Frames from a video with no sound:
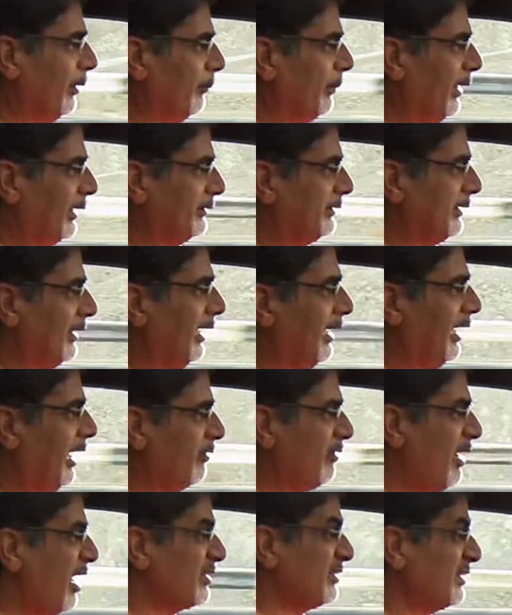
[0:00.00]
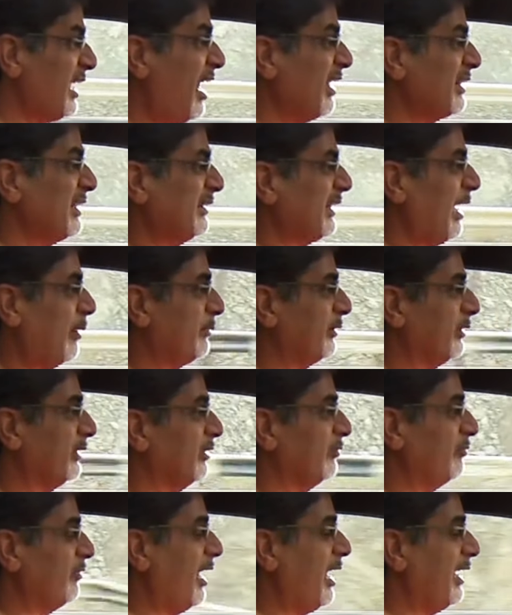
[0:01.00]
But around town, it's
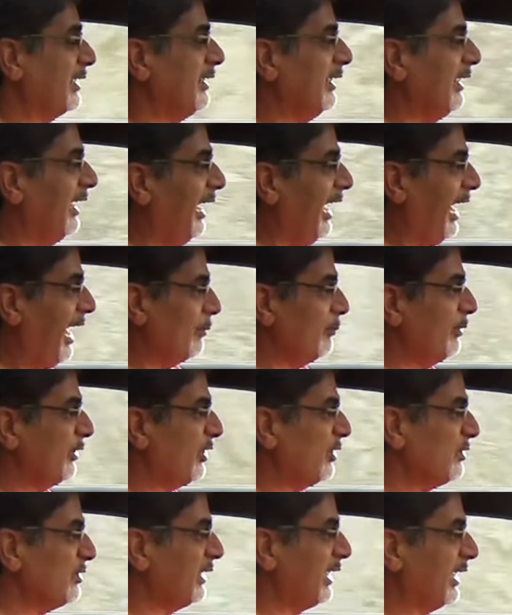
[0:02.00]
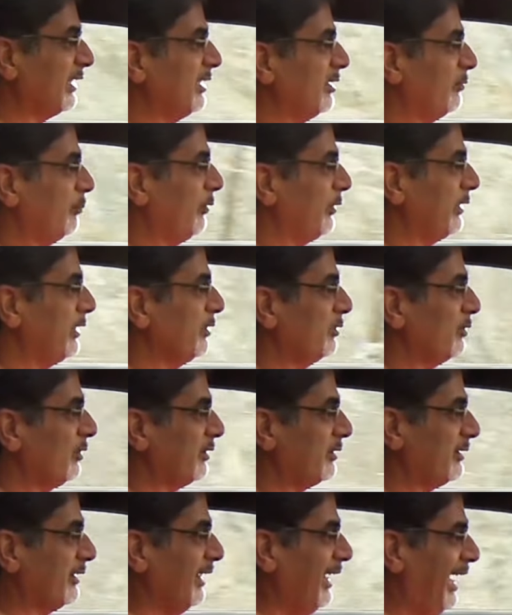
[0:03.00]
absolutely fine. And because you get the sporty
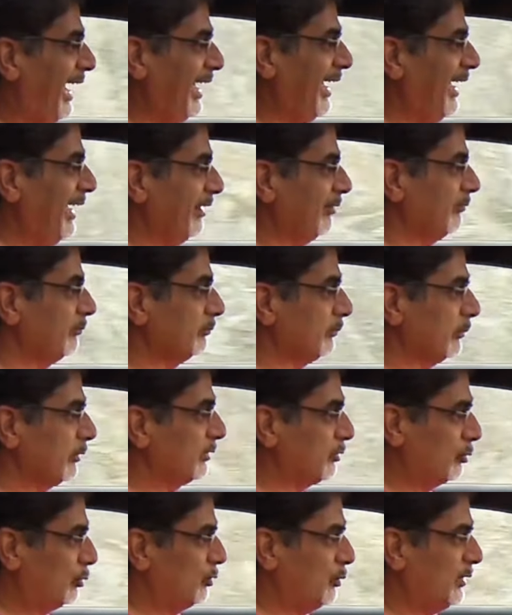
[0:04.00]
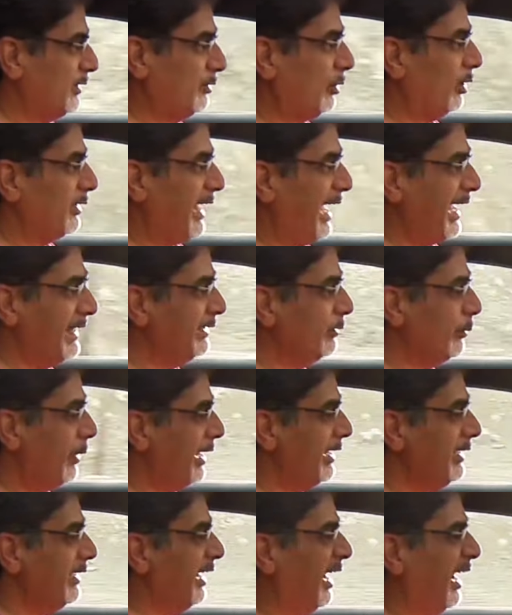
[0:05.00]
exhaust switched on
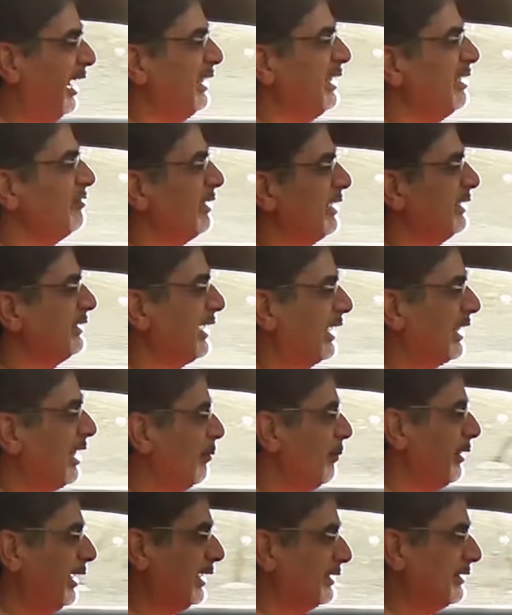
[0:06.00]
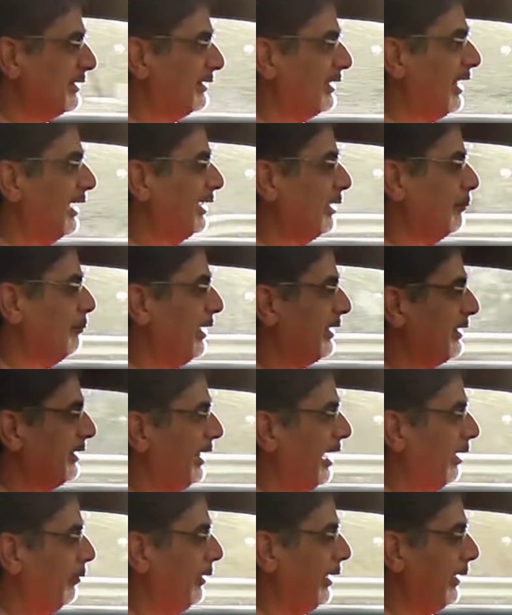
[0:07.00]
anyway, I leave it in dynamic. I just like it better
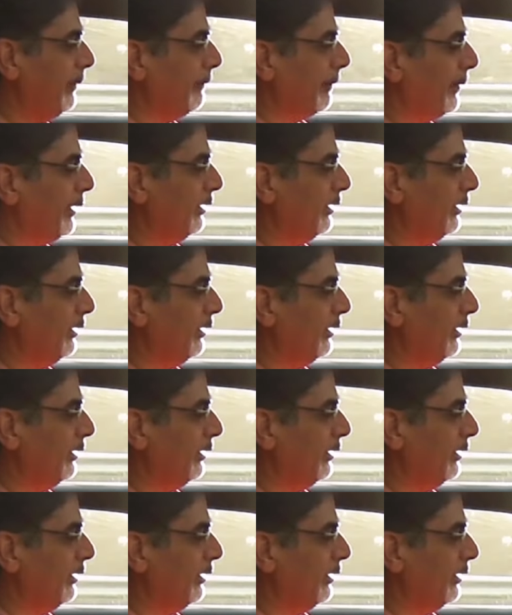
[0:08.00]
that way.